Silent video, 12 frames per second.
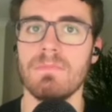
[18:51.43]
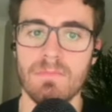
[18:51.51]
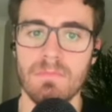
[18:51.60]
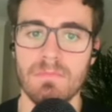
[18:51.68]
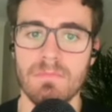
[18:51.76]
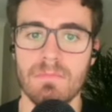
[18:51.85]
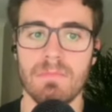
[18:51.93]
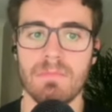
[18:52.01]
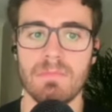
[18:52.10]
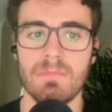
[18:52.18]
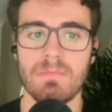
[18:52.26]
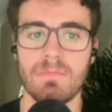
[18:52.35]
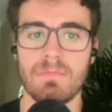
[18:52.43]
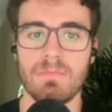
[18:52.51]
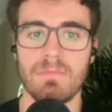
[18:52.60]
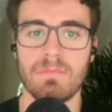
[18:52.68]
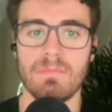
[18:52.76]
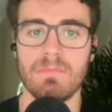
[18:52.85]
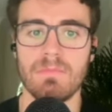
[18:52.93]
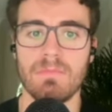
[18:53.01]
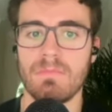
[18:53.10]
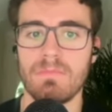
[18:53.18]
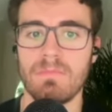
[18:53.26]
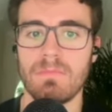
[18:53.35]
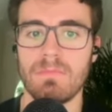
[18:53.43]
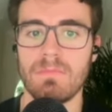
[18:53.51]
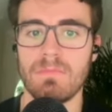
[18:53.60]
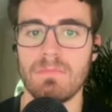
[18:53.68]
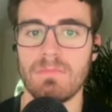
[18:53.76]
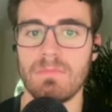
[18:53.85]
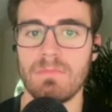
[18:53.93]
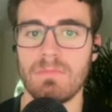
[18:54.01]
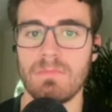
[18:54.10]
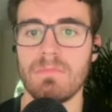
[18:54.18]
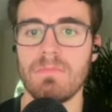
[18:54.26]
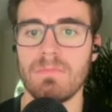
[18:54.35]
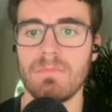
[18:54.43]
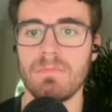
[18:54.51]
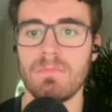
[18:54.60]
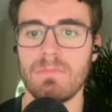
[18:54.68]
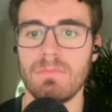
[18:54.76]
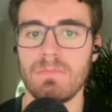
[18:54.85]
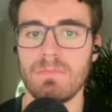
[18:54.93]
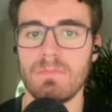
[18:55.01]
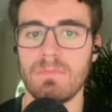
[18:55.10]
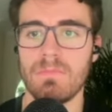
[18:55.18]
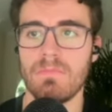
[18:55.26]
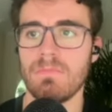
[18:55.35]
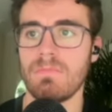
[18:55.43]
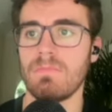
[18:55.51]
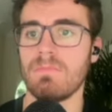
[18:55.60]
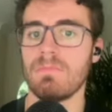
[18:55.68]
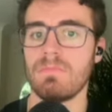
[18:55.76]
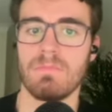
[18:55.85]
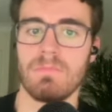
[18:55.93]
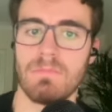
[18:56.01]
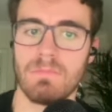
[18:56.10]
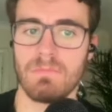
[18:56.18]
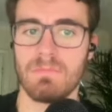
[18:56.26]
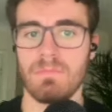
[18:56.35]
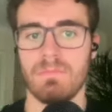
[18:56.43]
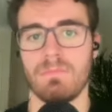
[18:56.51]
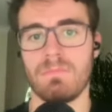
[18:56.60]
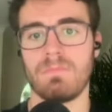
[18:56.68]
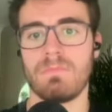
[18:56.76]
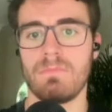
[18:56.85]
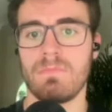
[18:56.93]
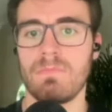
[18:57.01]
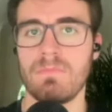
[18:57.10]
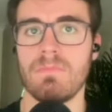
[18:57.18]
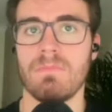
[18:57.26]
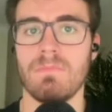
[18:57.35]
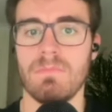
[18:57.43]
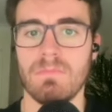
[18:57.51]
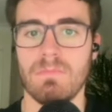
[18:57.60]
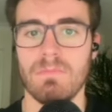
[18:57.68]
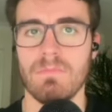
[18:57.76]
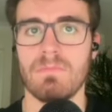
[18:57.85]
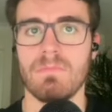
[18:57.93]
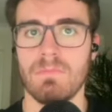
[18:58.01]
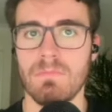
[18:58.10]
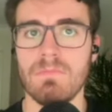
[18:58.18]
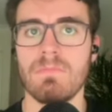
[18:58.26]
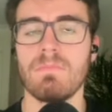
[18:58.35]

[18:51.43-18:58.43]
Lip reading: No words are spoken by the person on screen.